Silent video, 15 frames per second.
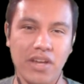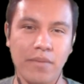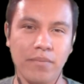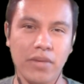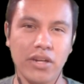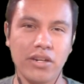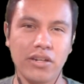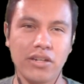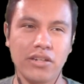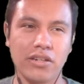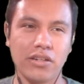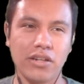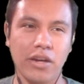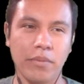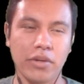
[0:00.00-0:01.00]
I'm
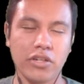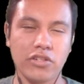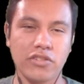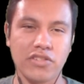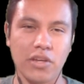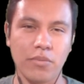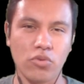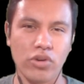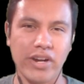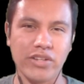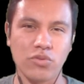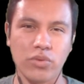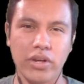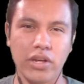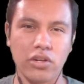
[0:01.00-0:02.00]
gonna
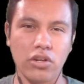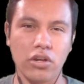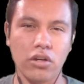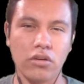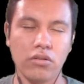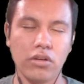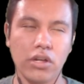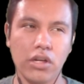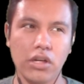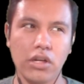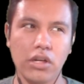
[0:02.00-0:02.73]
summarize what I know.